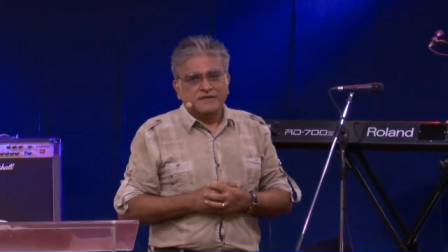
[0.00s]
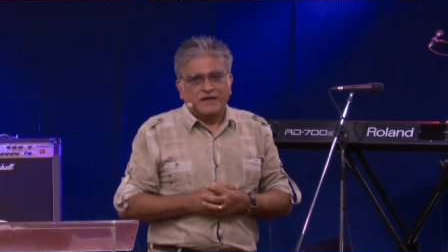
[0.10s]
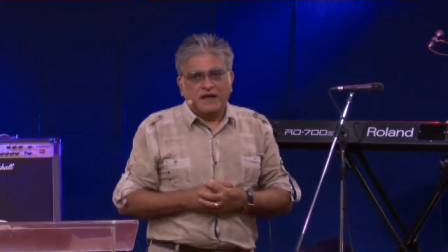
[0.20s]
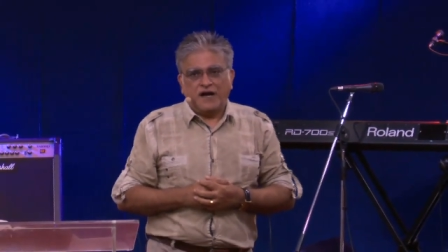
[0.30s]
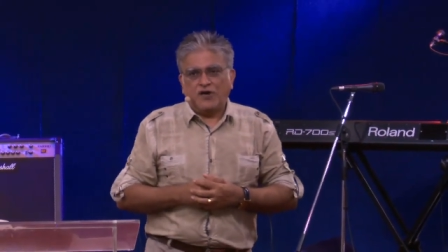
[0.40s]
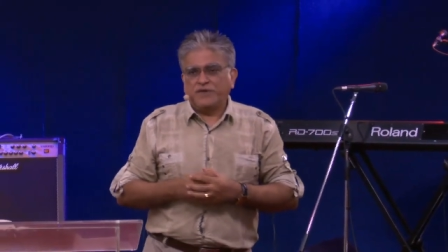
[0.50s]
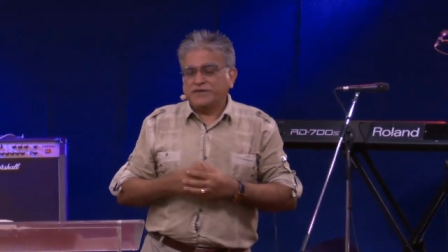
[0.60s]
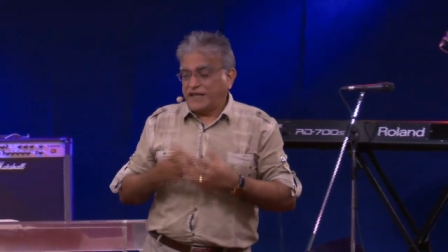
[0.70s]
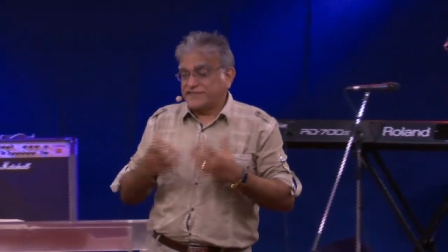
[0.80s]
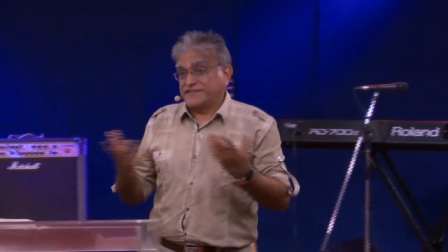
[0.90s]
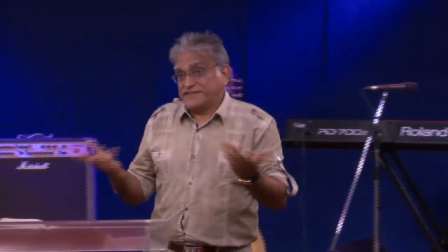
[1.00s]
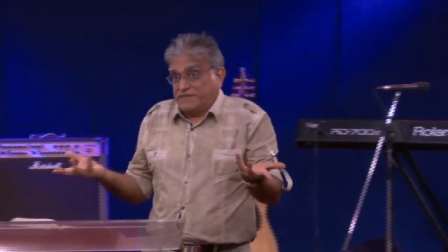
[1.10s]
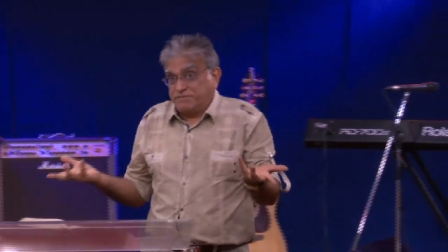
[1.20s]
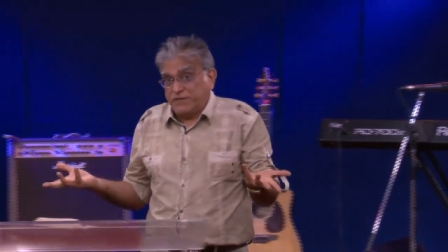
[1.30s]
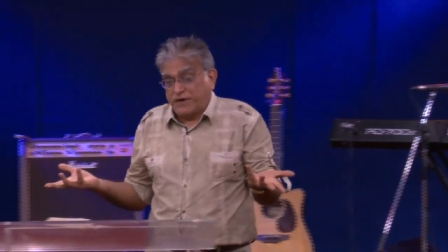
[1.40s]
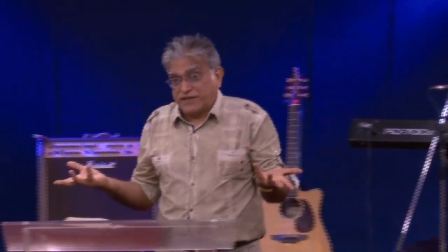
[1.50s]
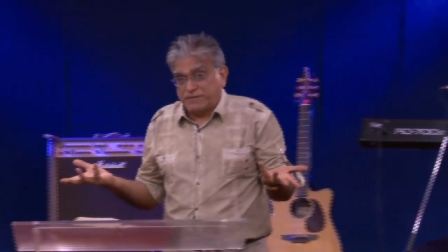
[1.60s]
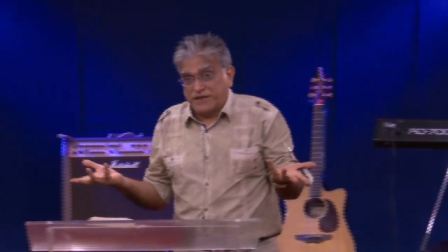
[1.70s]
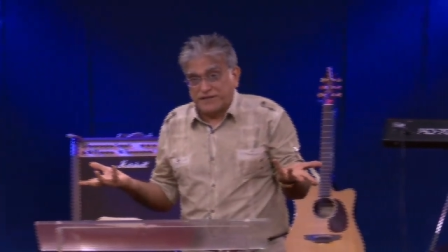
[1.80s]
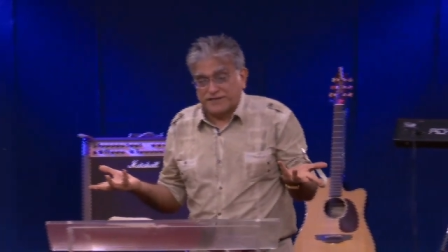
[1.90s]
How much? That's simply what it
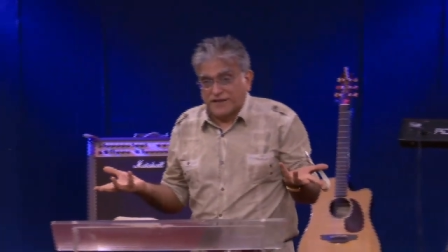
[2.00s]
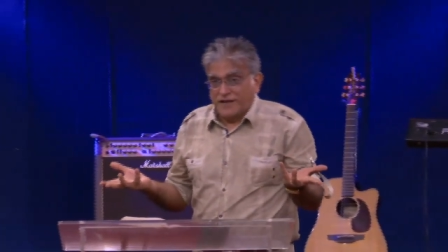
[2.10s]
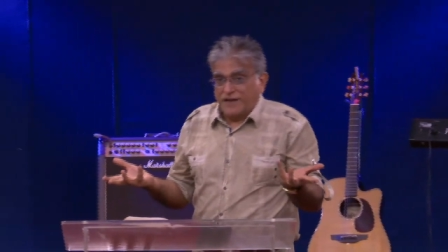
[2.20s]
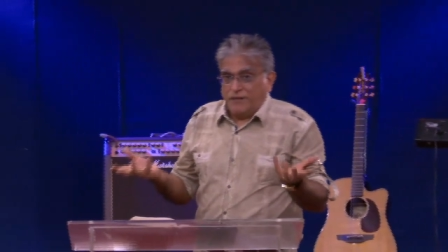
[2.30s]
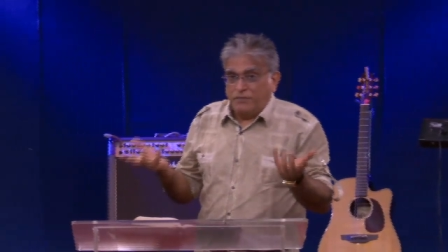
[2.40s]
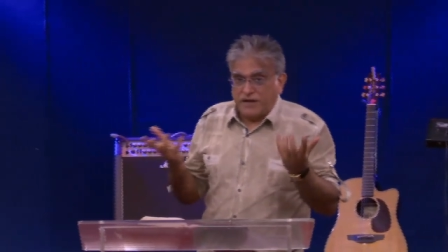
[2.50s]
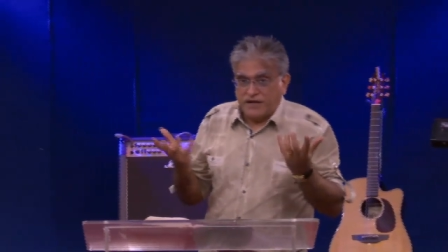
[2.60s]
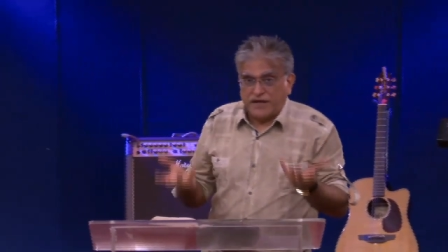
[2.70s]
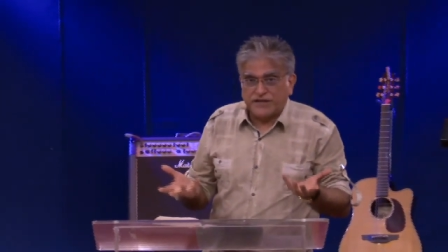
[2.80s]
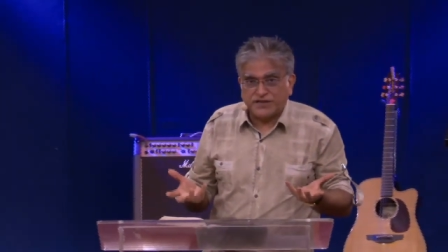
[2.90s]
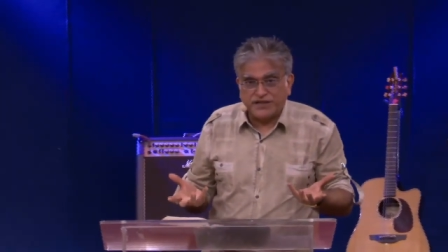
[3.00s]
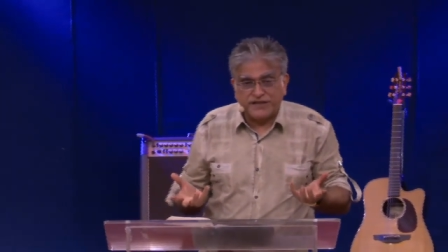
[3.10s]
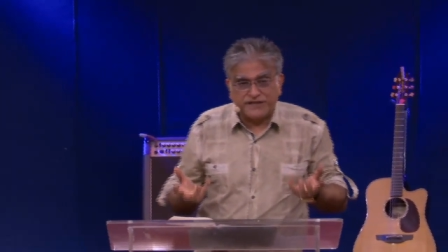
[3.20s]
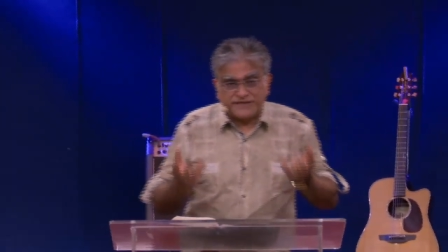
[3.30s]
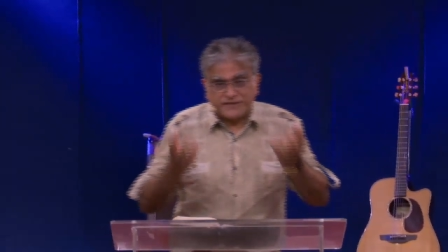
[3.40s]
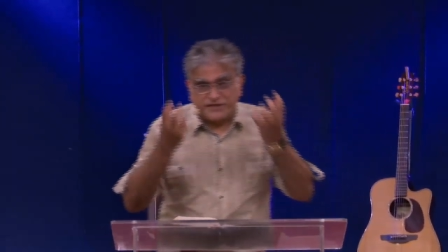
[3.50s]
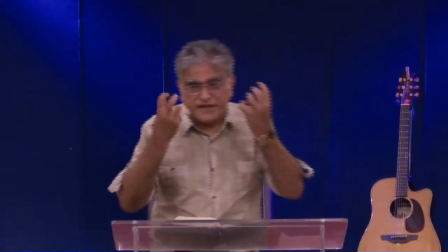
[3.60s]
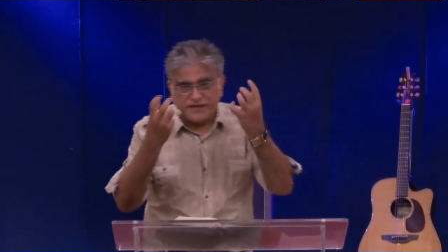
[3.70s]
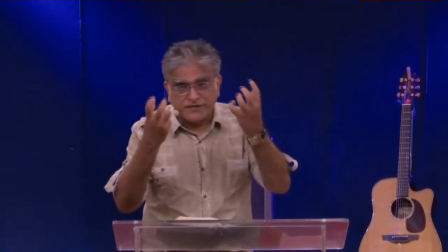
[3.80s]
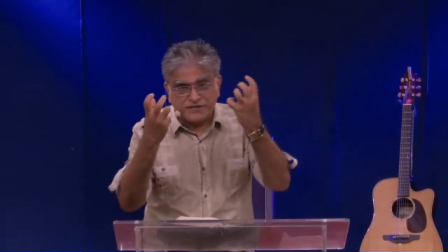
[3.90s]
means. Meditation is to get
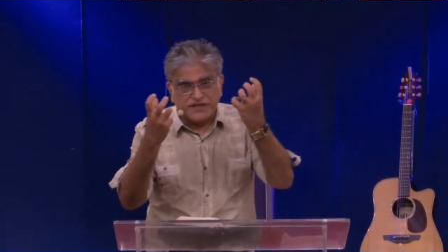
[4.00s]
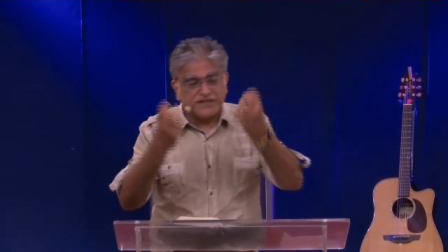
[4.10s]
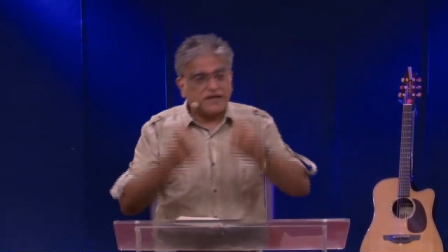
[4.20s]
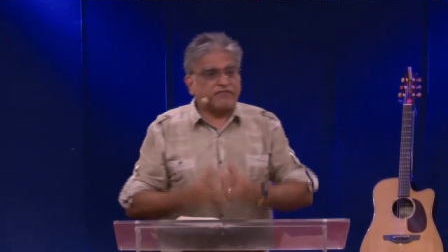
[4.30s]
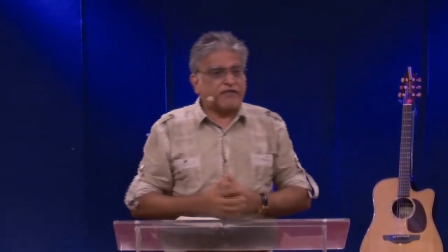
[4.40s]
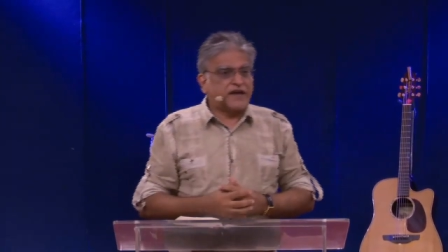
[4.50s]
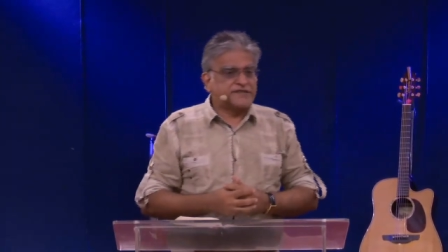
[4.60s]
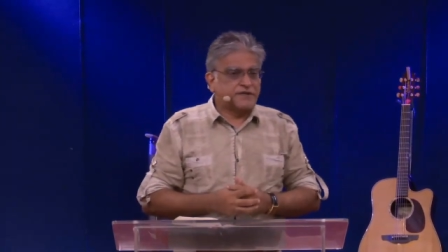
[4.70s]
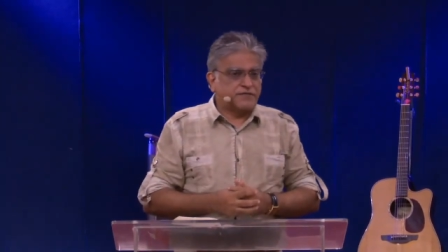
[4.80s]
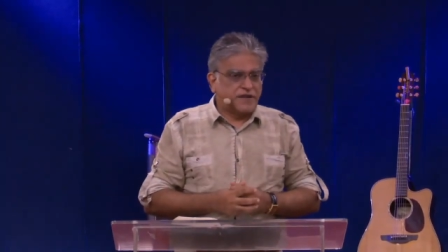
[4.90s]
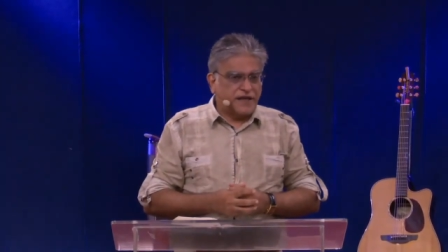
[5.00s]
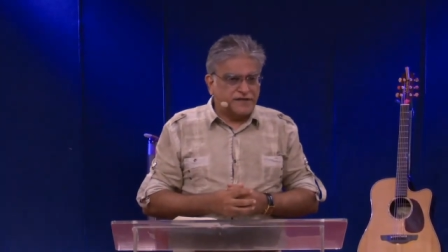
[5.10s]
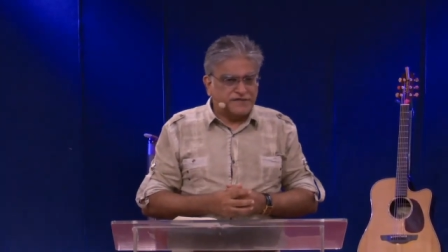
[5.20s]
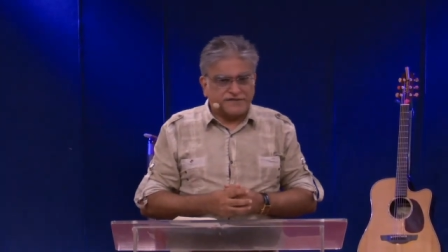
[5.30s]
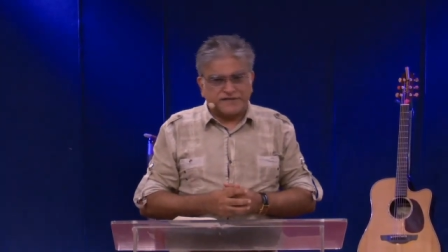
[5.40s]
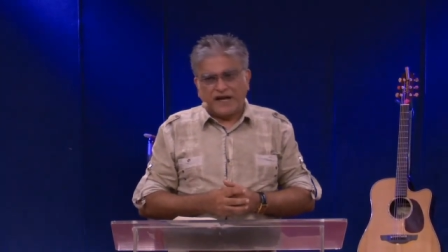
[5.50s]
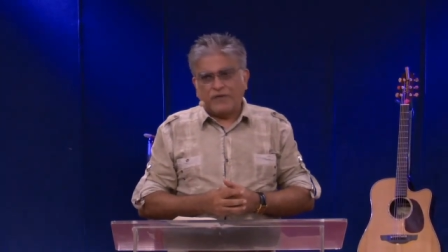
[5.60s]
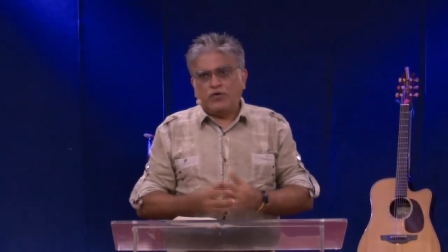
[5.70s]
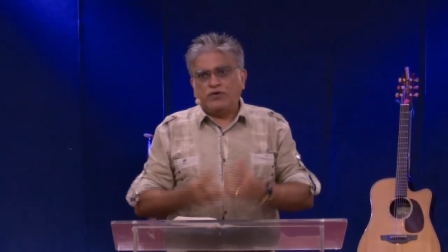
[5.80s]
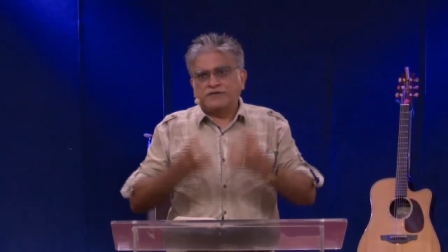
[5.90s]
into detailed facts of things. I
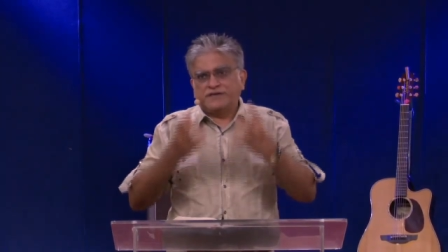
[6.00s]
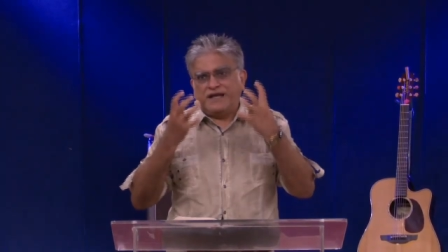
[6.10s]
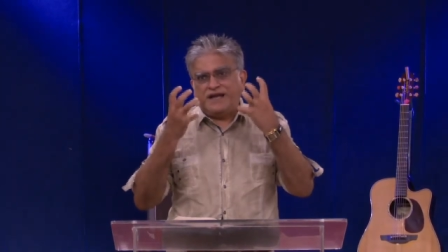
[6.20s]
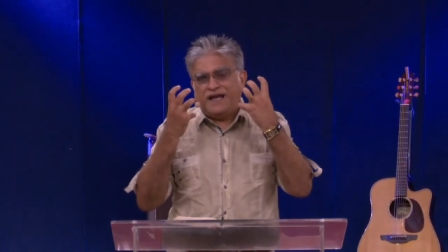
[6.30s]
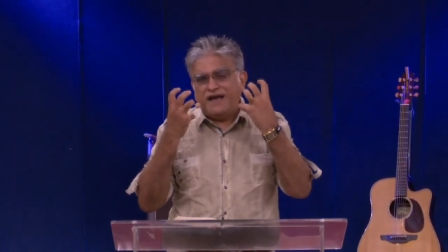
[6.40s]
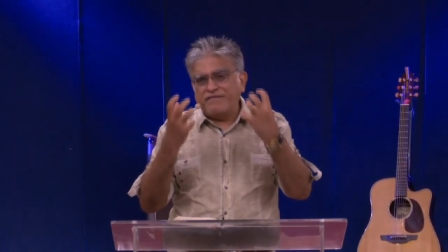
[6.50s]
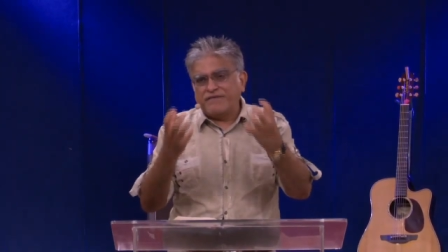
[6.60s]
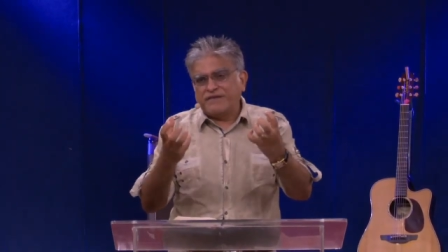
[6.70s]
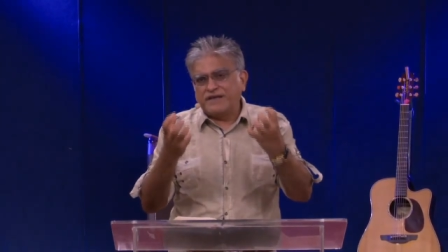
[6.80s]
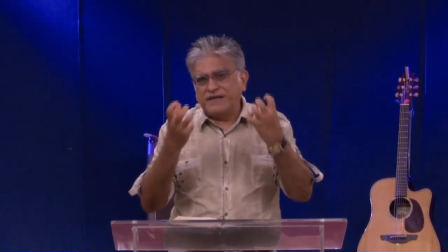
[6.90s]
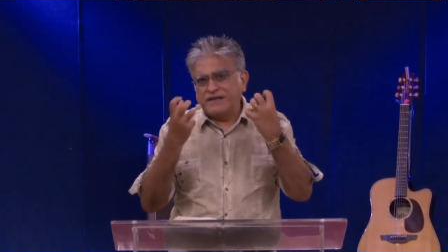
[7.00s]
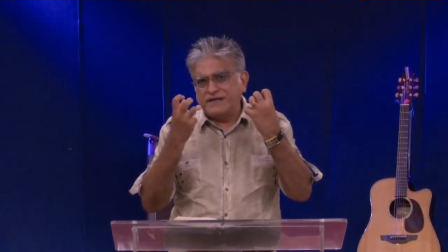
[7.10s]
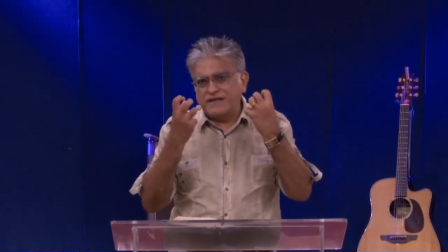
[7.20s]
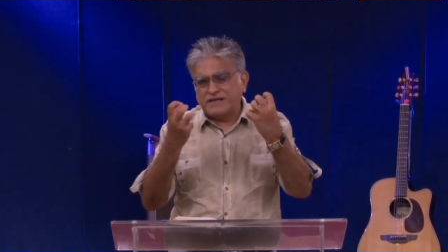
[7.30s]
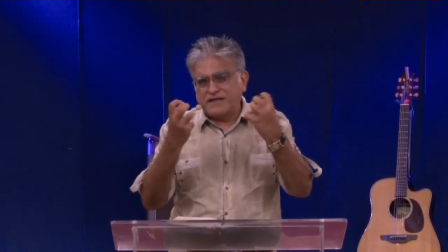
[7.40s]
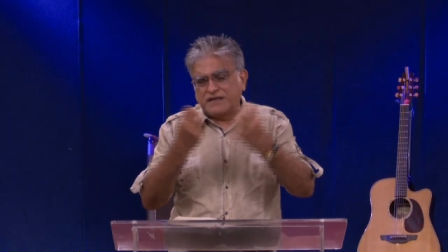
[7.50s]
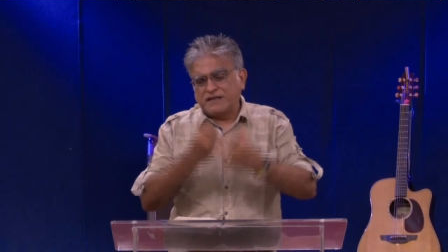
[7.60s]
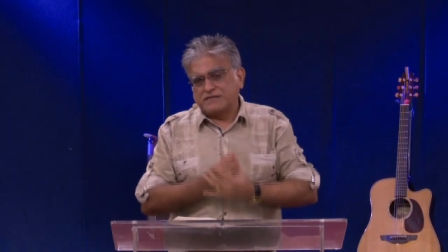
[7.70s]
want everything in detail.